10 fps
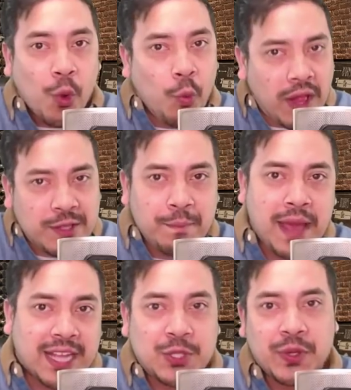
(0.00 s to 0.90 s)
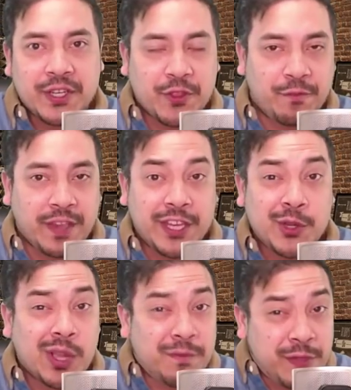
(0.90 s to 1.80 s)
Welcome back to another
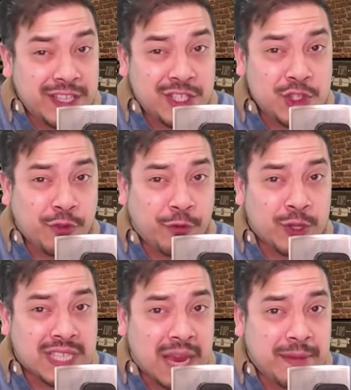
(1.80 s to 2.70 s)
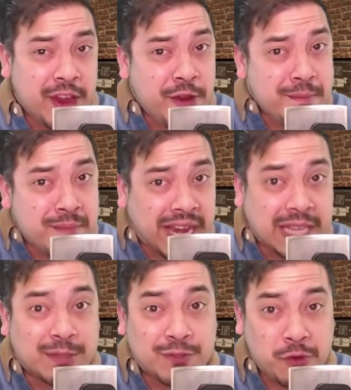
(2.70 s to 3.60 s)
video. If this is your first time here, my
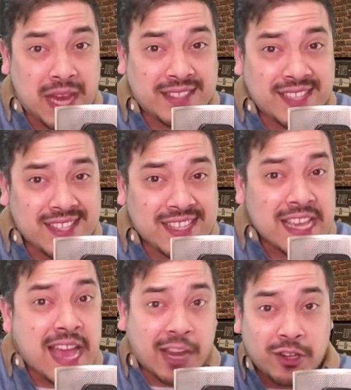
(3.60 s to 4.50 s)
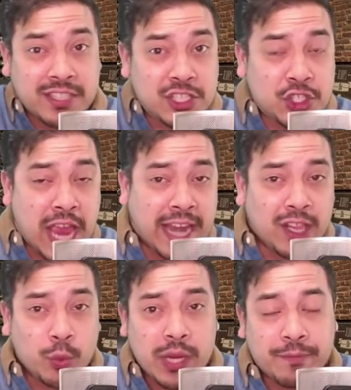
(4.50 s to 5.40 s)
name is Francis, and on this
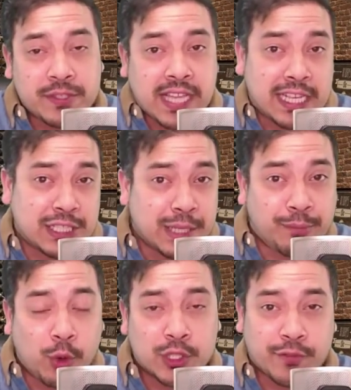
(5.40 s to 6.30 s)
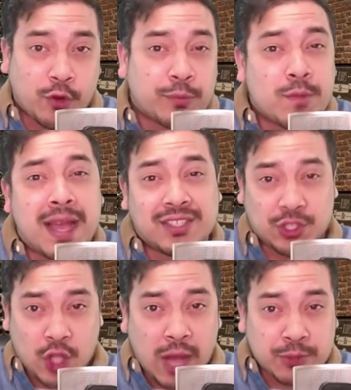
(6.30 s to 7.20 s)
channel, we emphasize the importance of crypto mass
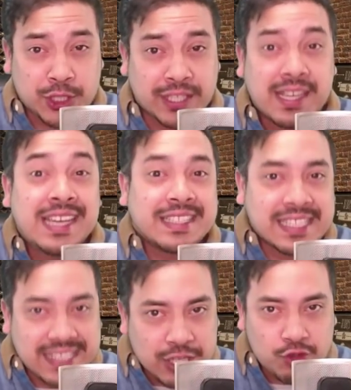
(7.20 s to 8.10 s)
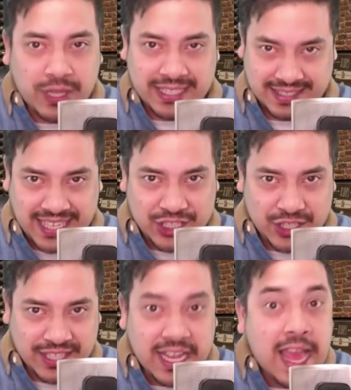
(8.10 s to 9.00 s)
adoption,
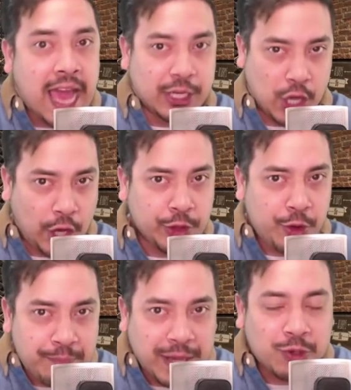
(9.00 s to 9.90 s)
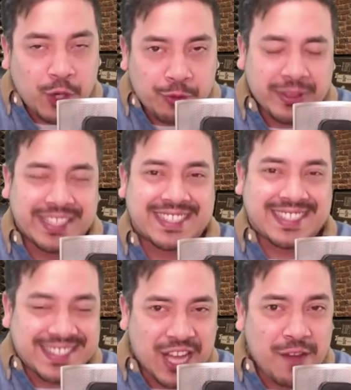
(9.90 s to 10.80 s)
decentralization, and other Bitcoin-related
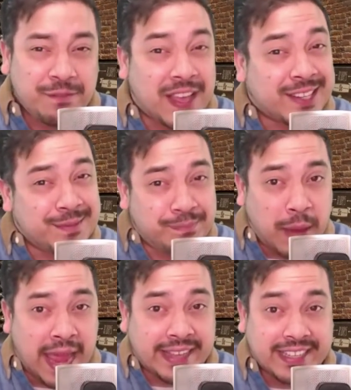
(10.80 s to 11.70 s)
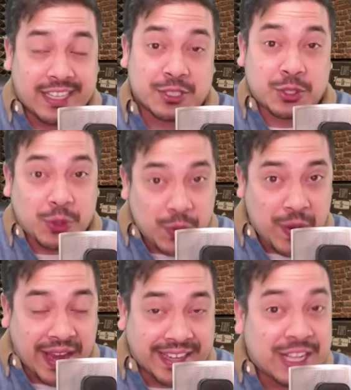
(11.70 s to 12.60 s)
stuff that could bank us
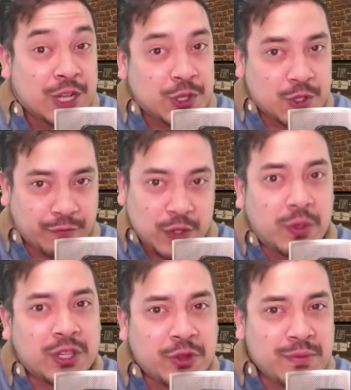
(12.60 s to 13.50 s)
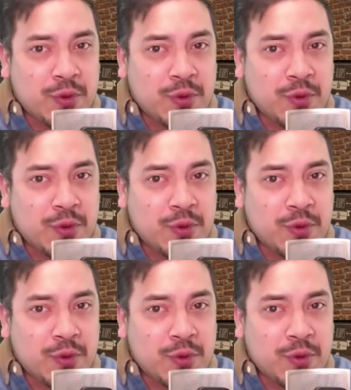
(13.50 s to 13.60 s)
coin. So if you want to learn